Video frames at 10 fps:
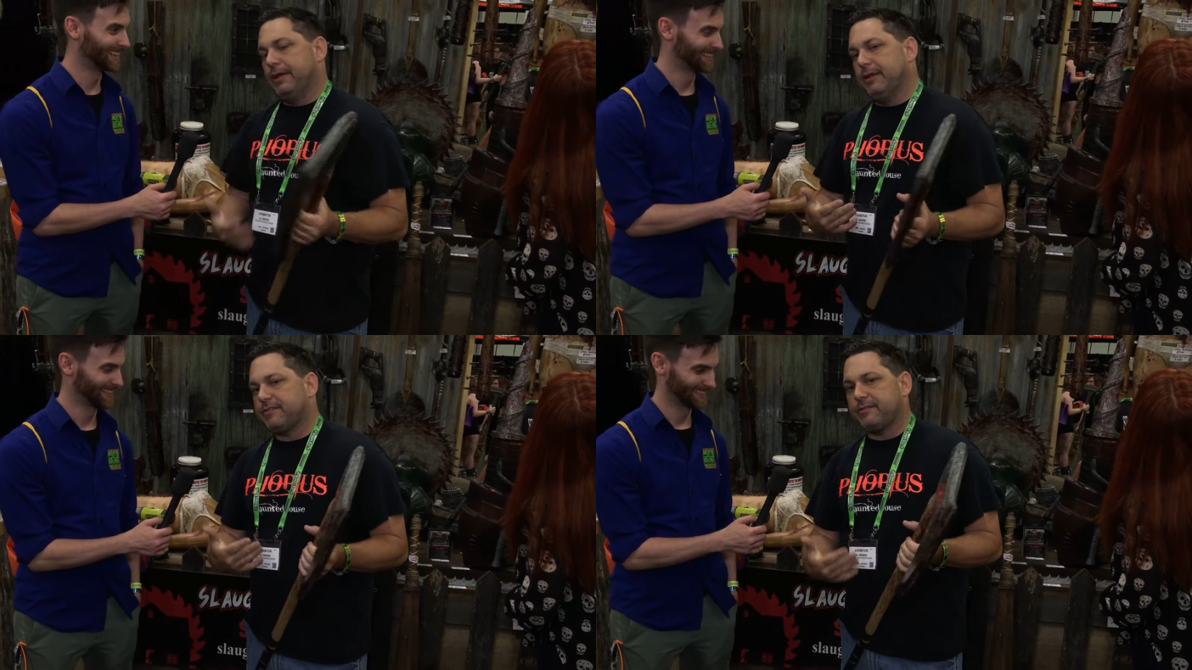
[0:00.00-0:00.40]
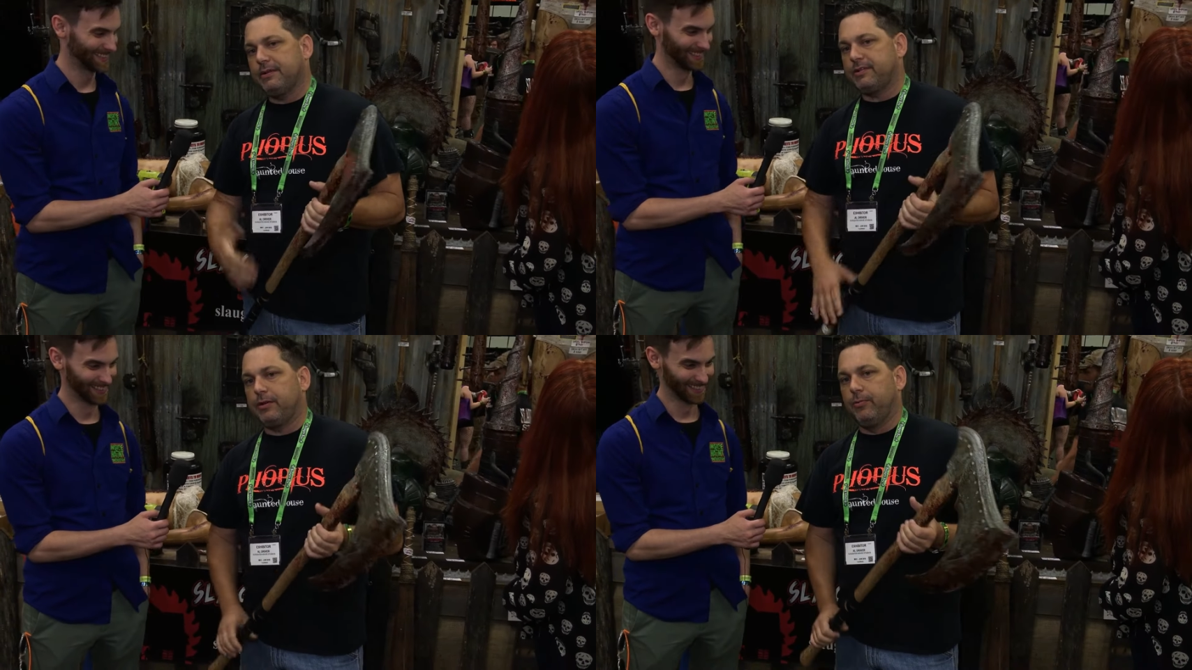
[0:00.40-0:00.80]
Speaker 1: but this
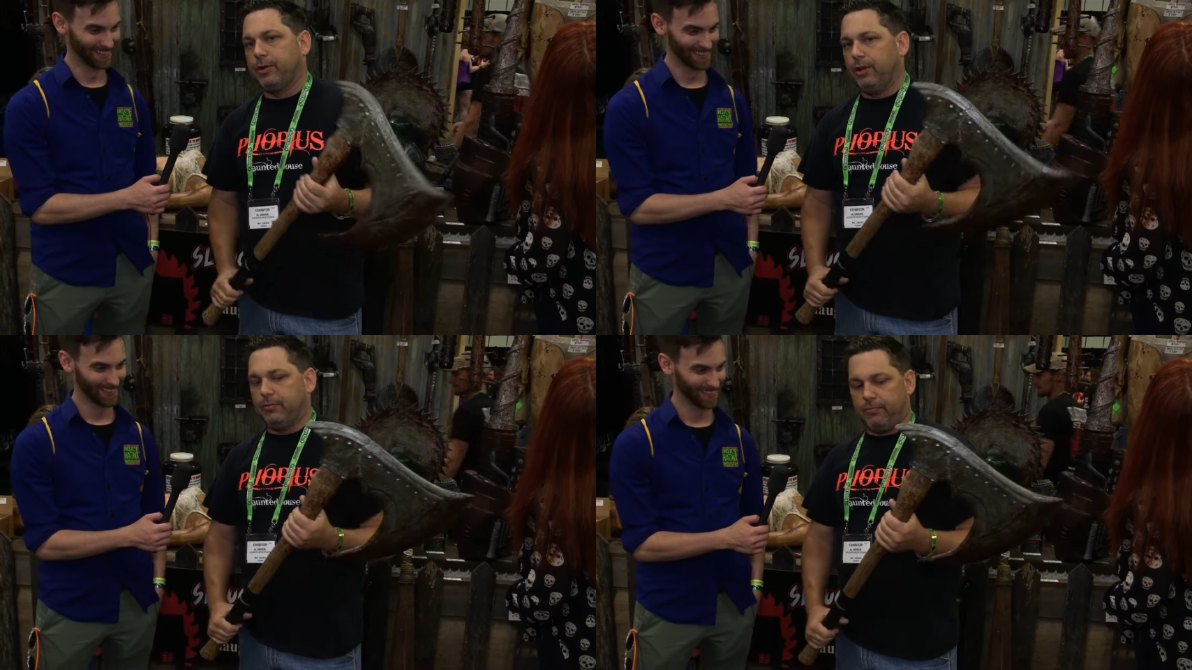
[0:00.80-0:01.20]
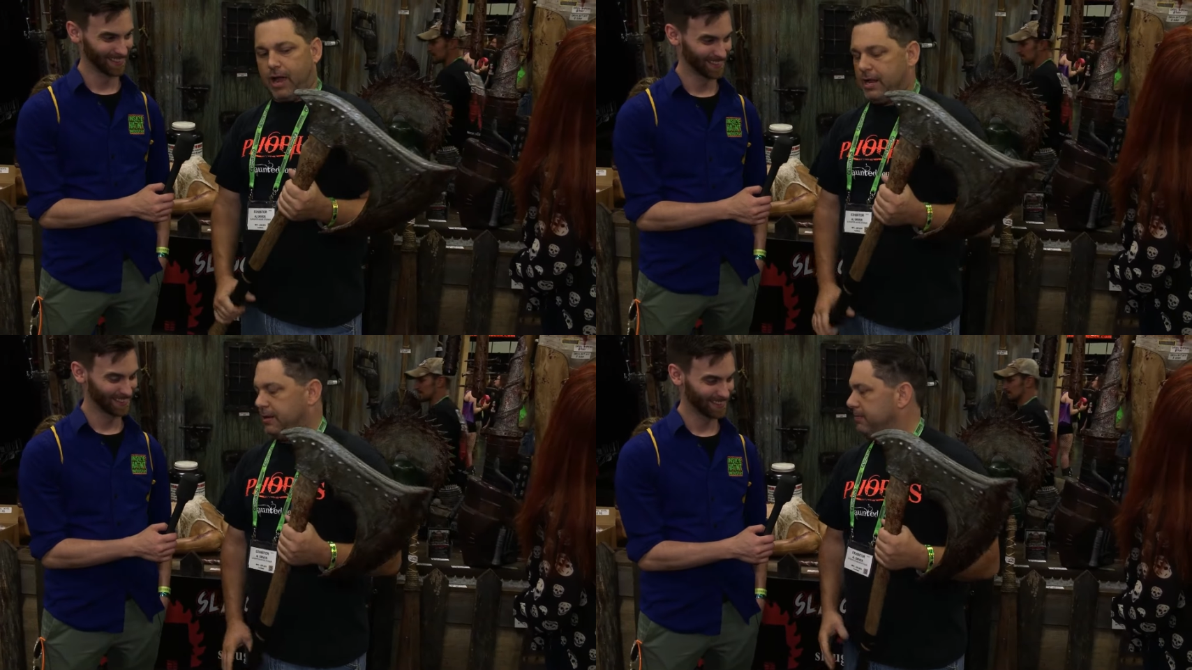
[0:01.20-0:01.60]
this could would look
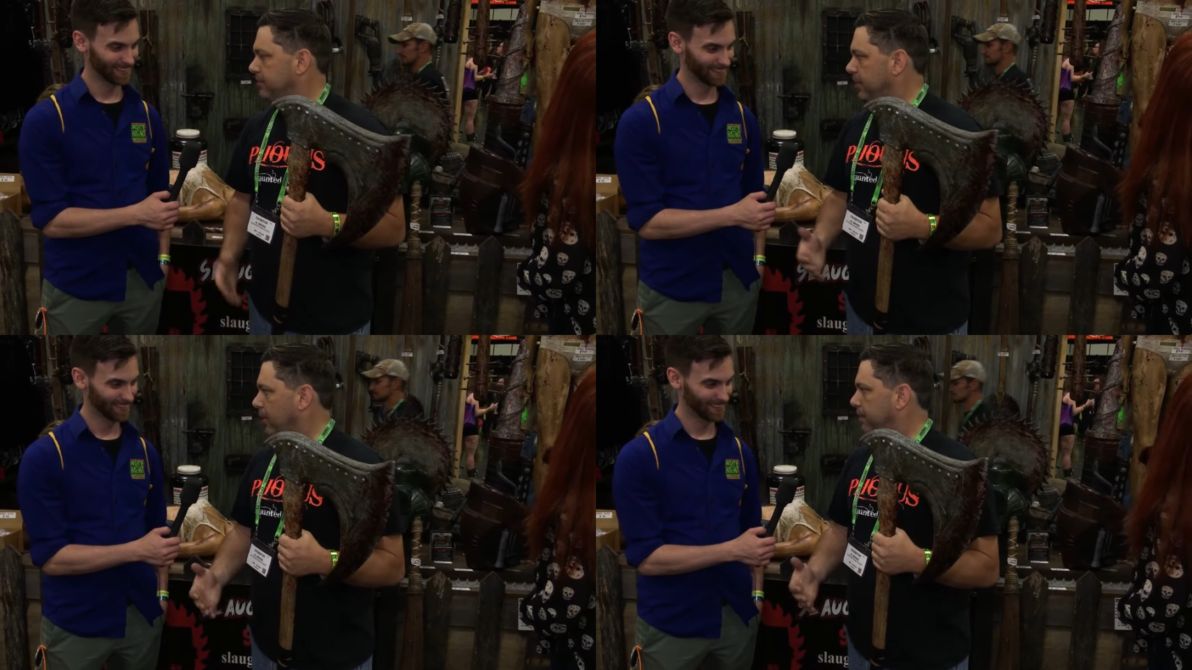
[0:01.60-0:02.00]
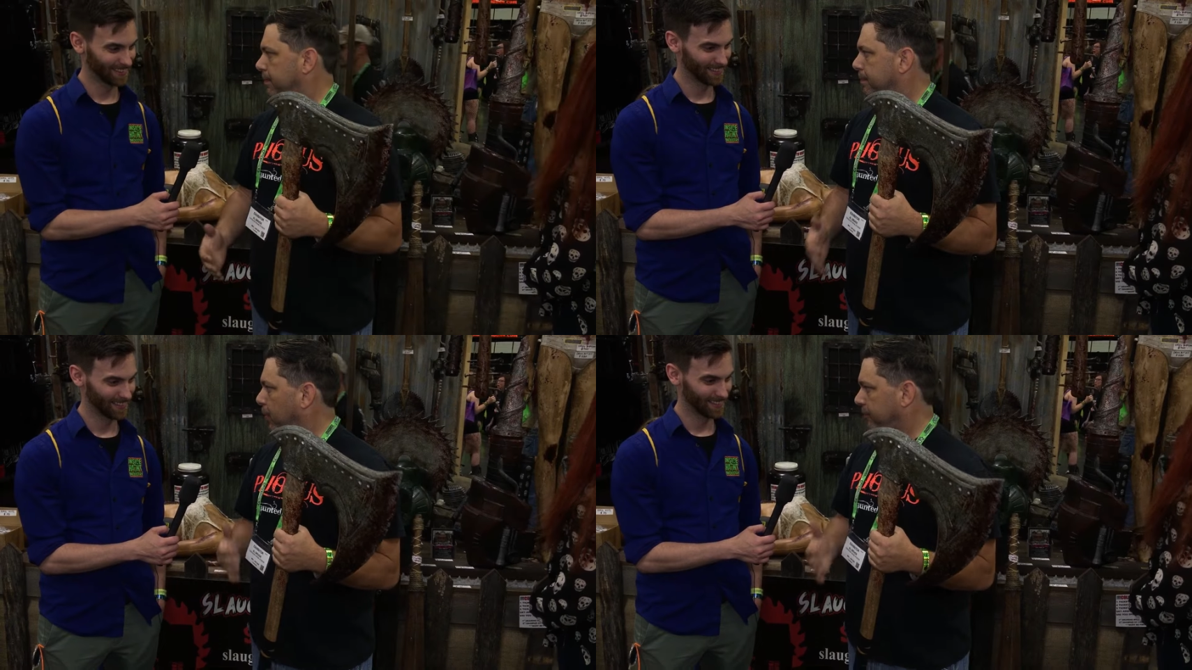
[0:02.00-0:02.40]
right you know,
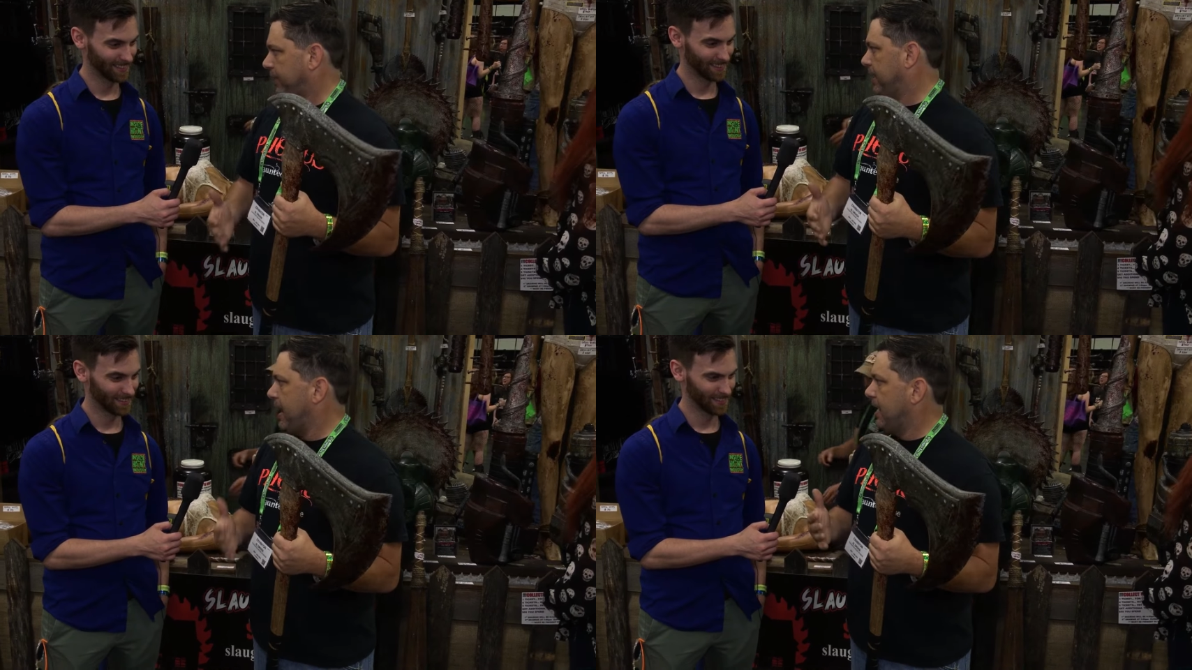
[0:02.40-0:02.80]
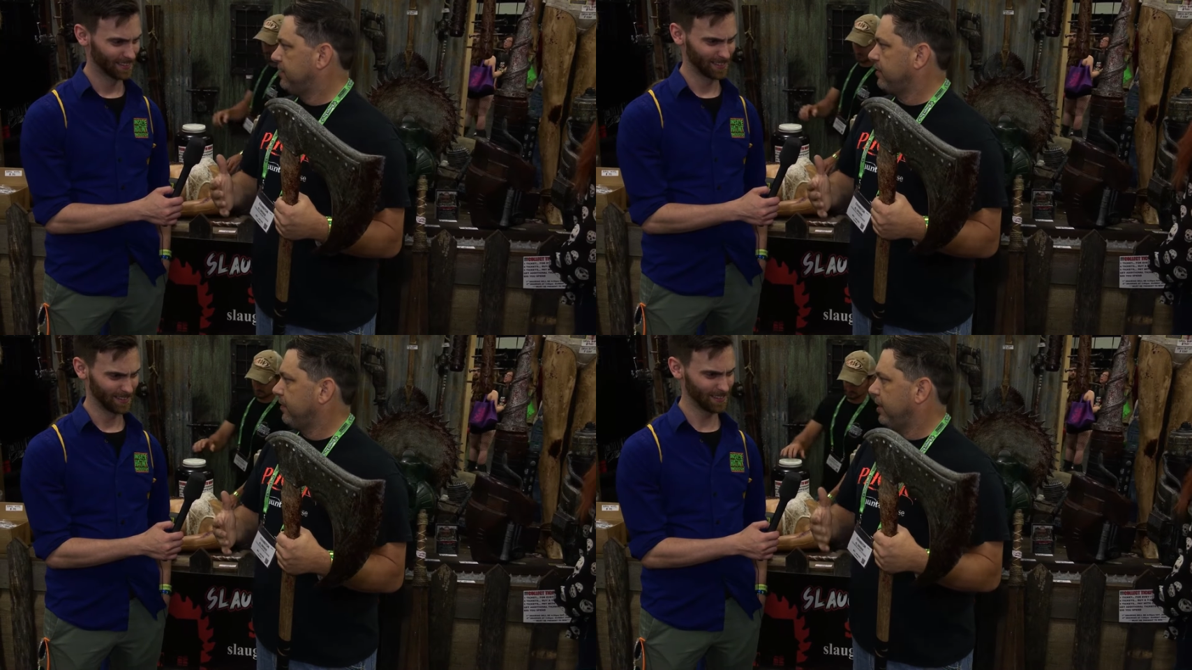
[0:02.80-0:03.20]
perfect in
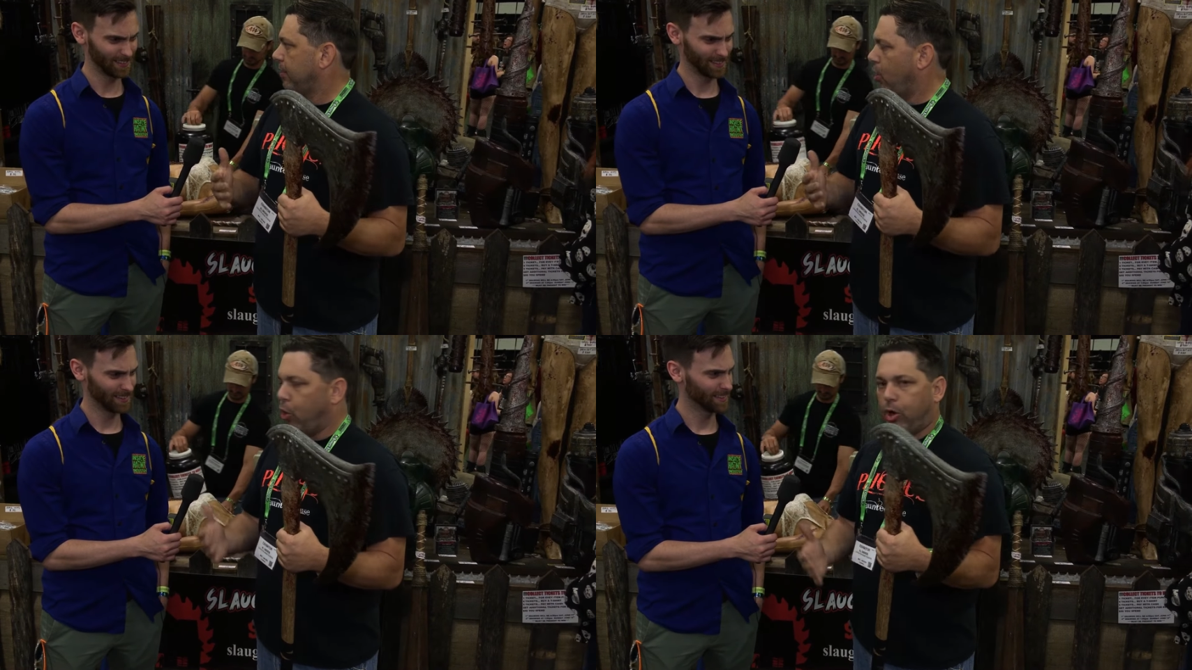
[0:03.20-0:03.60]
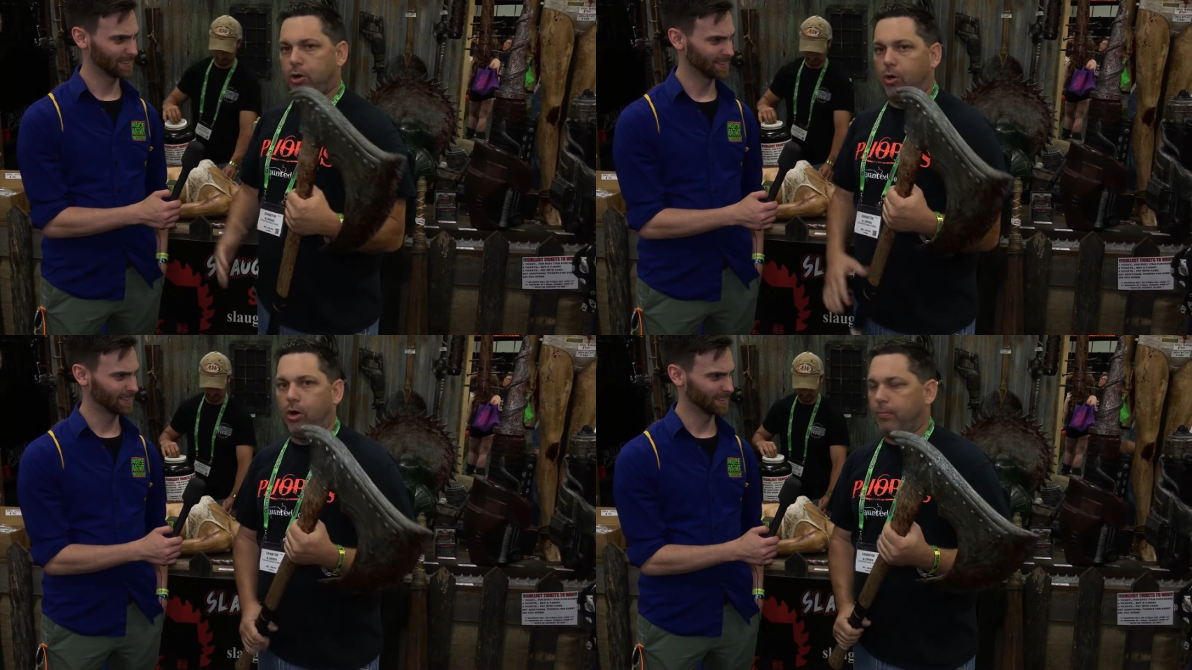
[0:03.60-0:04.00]
hands of a orc
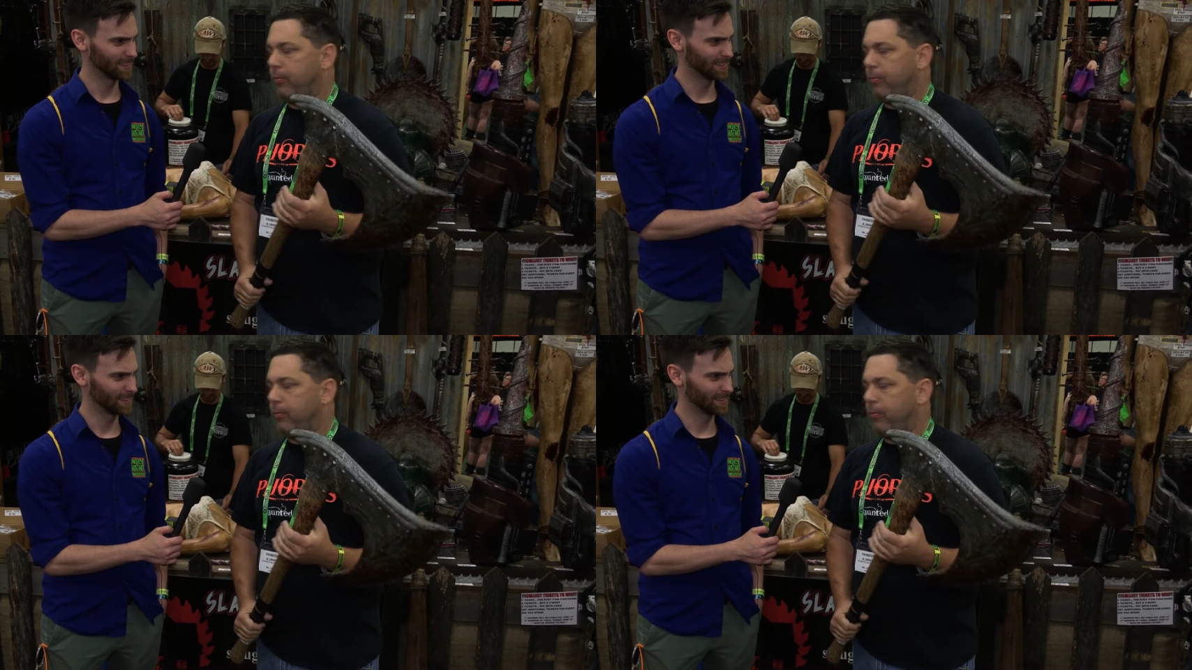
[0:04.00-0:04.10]
or a